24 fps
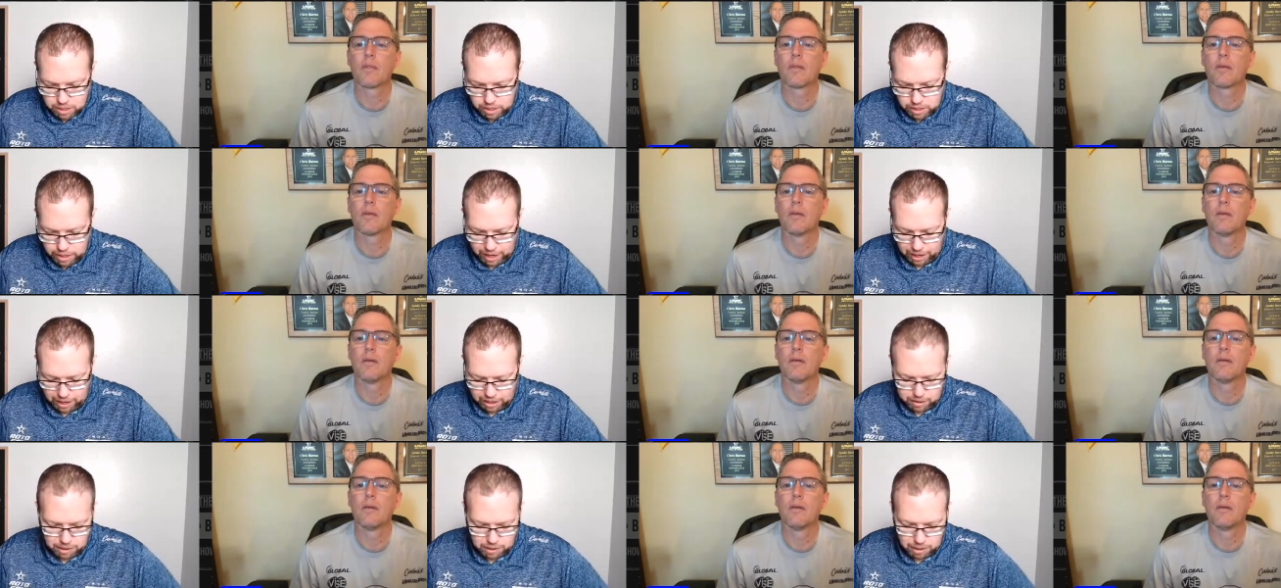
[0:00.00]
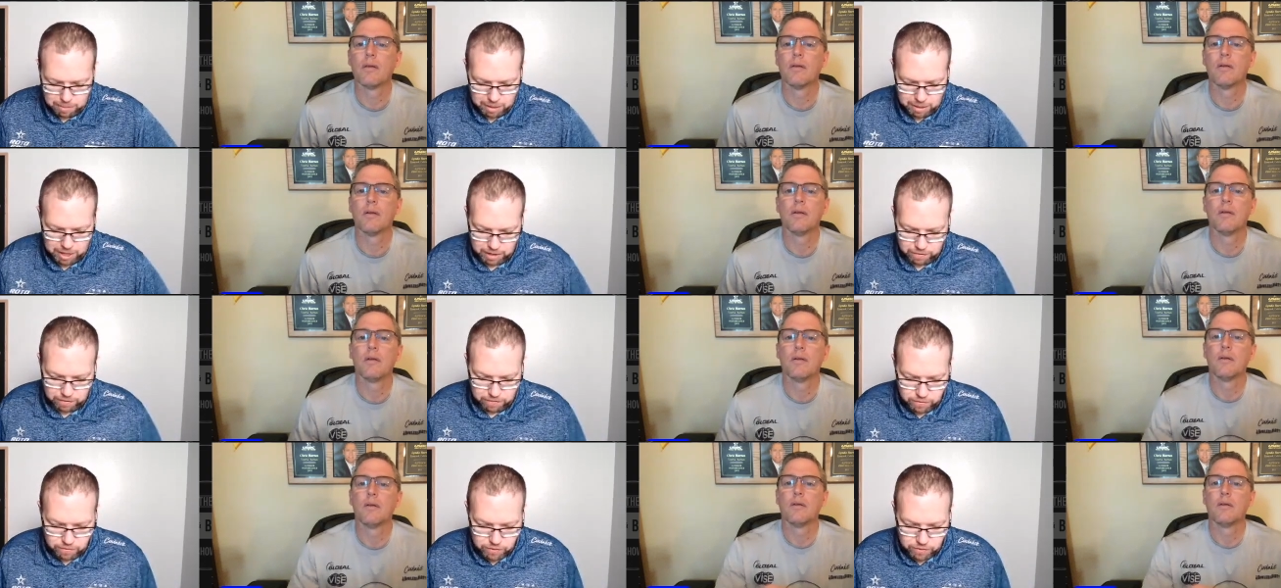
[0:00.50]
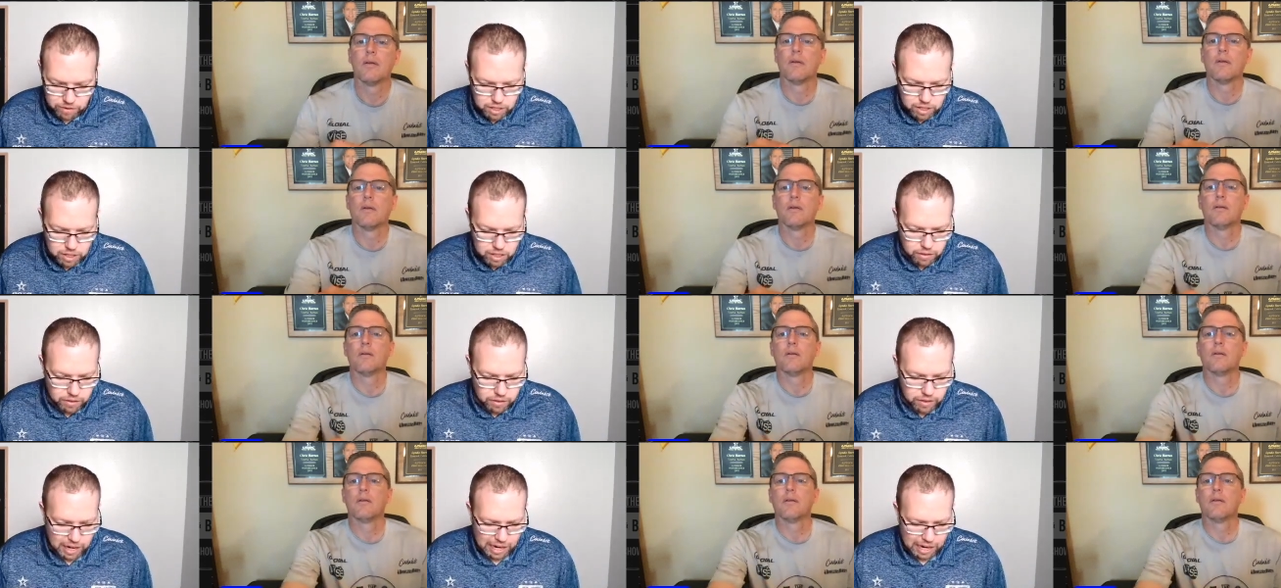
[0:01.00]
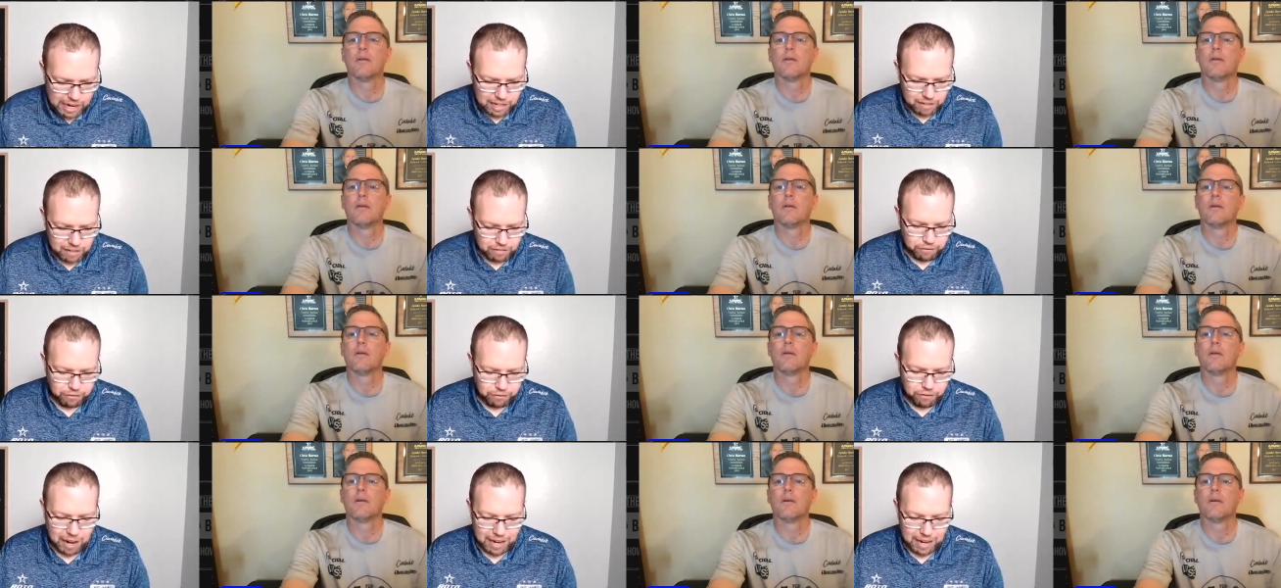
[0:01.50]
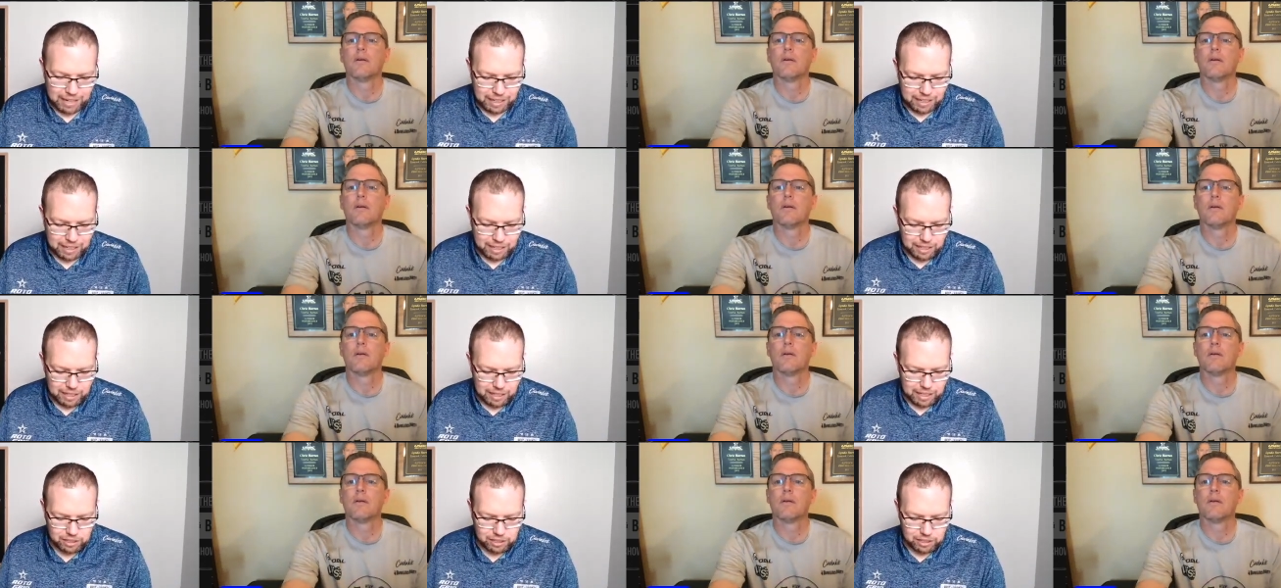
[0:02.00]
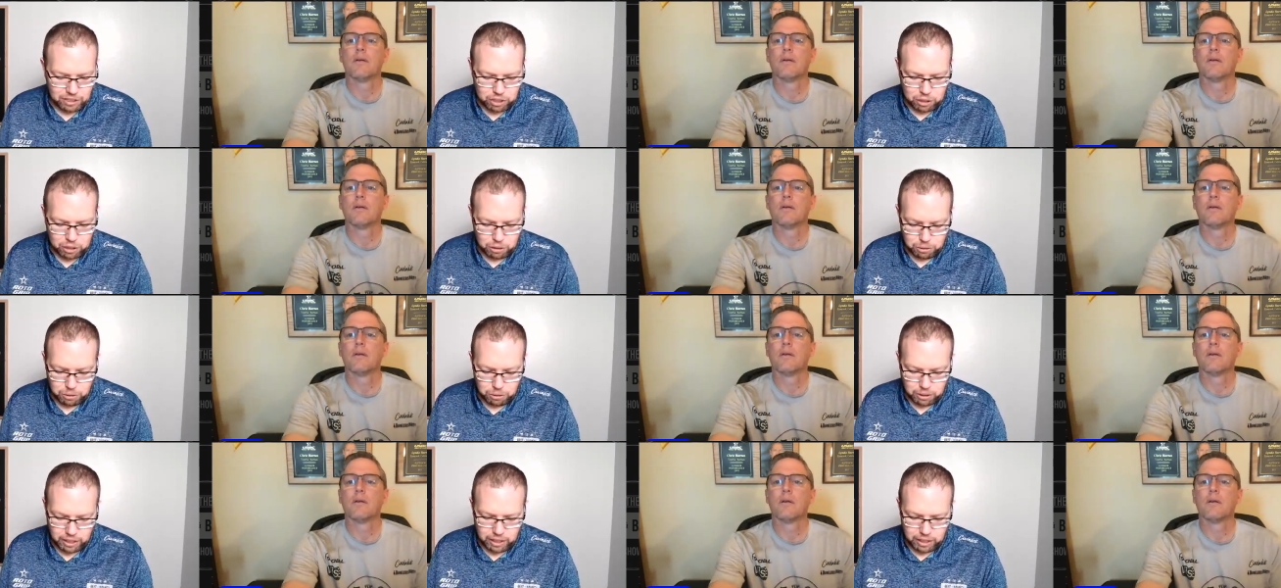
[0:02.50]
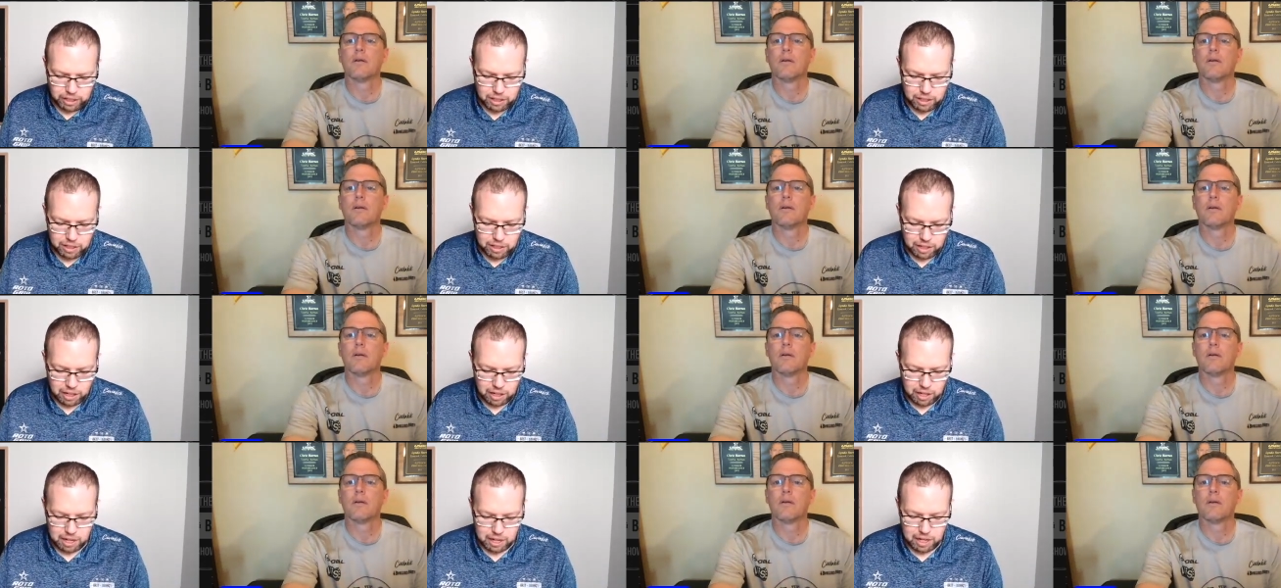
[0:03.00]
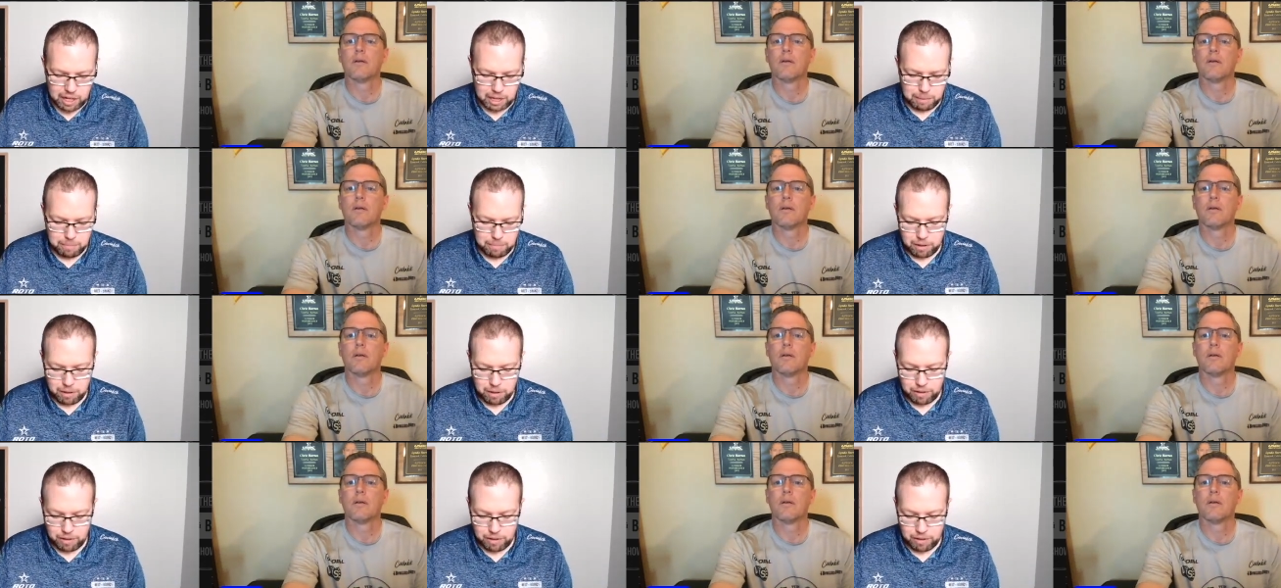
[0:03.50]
Speaker 1: yeah, I mean, Frankie and Cooley um,